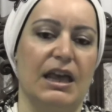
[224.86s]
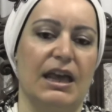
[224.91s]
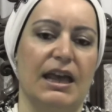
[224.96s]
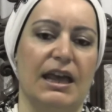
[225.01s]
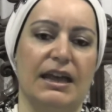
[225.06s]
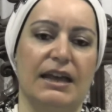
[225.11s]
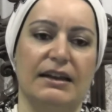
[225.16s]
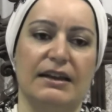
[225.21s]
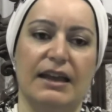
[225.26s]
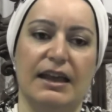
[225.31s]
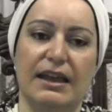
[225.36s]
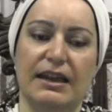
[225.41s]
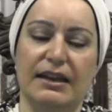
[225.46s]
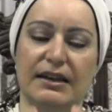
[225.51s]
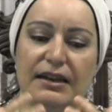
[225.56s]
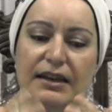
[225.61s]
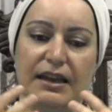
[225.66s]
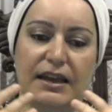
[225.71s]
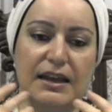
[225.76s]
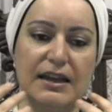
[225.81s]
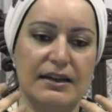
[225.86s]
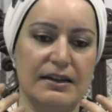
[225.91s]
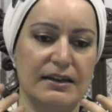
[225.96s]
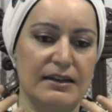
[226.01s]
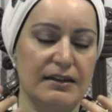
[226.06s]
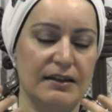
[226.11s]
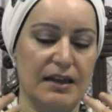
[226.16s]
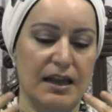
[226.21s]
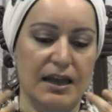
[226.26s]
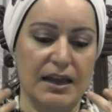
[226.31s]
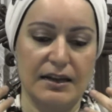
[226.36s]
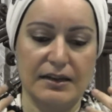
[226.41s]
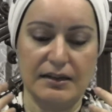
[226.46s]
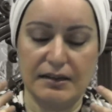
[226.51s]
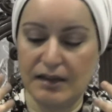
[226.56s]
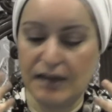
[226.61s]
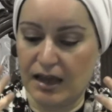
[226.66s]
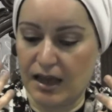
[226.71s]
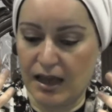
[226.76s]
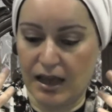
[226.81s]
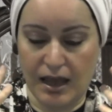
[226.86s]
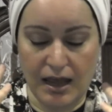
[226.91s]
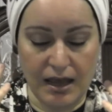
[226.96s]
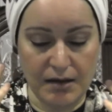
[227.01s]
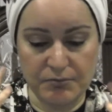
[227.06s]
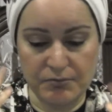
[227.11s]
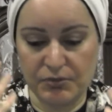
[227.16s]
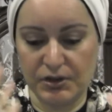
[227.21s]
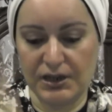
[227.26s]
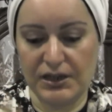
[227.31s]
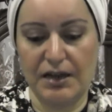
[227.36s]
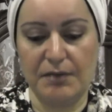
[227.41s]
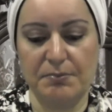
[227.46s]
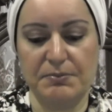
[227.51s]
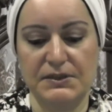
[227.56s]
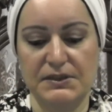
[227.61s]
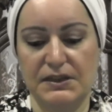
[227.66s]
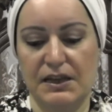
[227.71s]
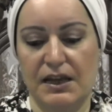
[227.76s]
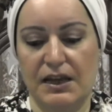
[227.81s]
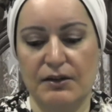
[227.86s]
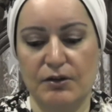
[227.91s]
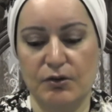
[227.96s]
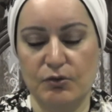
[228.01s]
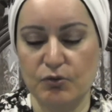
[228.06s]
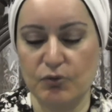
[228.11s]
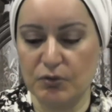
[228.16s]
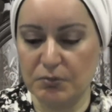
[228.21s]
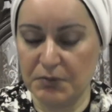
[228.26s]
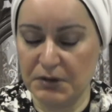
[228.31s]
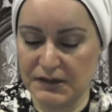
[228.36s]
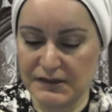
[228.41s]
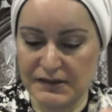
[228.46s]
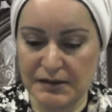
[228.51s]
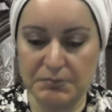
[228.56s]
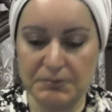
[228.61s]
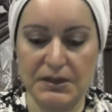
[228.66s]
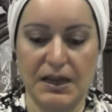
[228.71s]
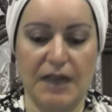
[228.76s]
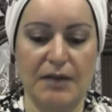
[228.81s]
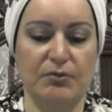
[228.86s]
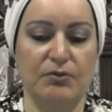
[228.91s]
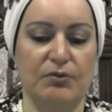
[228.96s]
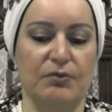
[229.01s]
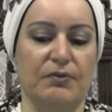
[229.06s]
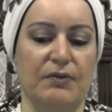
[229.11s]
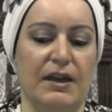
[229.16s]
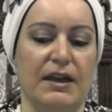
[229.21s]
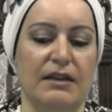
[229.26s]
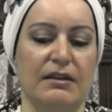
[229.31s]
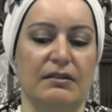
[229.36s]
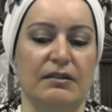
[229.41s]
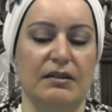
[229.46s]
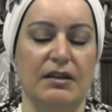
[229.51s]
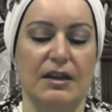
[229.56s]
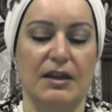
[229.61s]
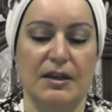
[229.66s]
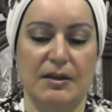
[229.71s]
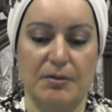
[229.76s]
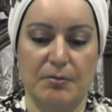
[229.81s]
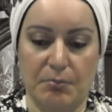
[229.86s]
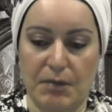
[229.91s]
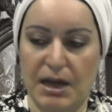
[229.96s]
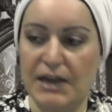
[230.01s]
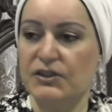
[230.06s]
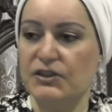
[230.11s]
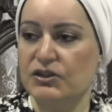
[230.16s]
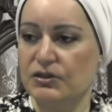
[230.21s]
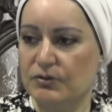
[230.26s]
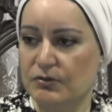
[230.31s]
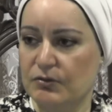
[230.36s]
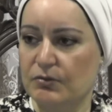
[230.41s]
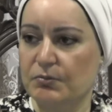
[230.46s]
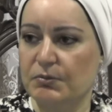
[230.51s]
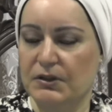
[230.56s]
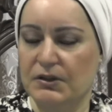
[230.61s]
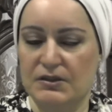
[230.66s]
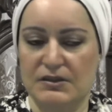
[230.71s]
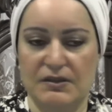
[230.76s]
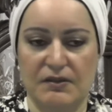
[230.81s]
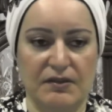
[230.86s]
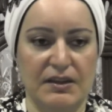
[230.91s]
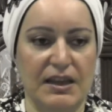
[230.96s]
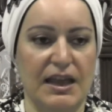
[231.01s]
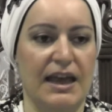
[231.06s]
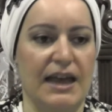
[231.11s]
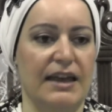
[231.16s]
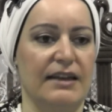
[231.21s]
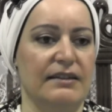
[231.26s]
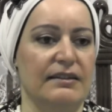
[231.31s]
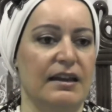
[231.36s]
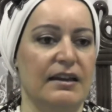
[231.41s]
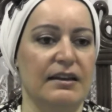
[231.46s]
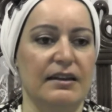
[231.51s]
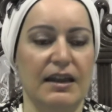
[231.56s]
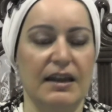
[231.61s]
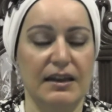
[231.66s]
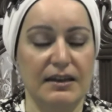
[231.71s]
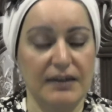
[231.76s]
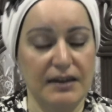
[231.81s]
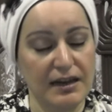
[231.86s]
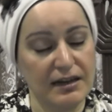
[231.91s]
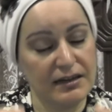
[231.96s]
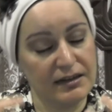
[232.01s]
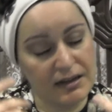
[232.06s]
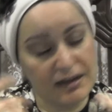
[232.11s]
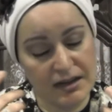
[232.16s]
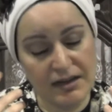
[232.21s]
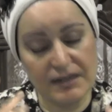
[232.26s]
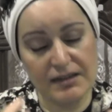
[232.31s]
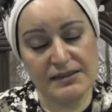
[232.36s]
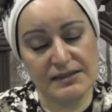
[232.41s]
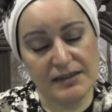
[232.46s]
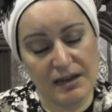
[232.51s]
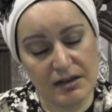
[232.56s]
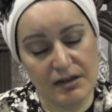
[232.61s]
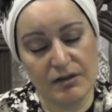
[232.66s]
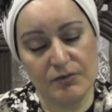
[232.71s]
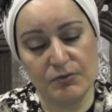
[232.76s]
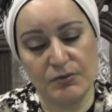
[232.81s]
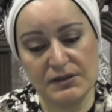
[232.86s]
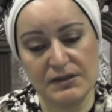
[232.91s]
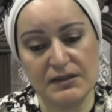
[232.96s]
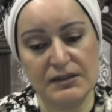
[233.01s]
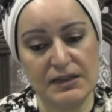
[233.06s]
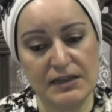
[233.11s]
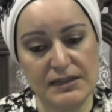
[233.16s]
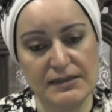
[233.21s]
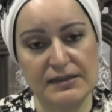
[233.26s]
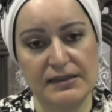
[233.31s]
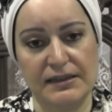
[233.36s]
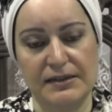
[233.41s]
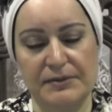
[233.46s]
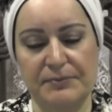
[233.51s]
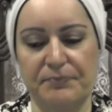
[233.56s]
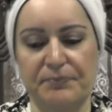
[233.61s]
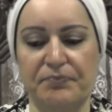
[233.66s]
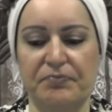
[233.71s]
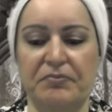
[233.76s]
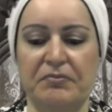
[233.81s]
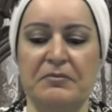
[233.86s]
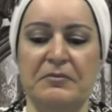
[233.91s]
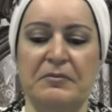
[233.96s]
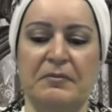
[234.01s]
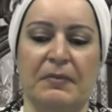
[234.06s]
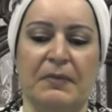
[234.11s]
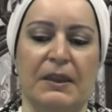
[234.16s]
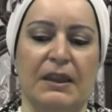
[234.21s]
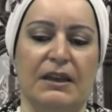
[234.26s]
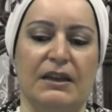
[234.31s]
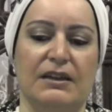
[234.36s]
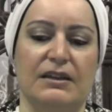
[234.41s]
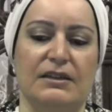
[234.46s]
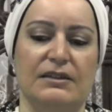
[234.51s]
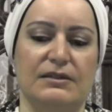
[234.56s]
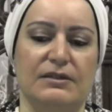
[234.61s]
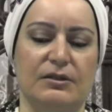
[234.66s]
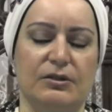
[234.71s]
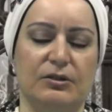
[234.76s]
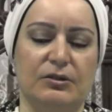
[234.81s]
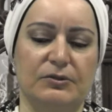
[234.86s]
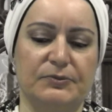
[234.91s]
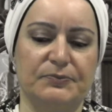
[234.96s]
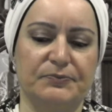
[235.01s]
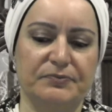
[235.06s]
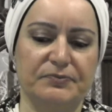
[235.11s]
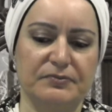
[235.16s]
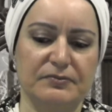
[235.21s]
and and and and I'm really upset. It took me some time to find my shield because of that and, and, and it's not it wasn't easy. So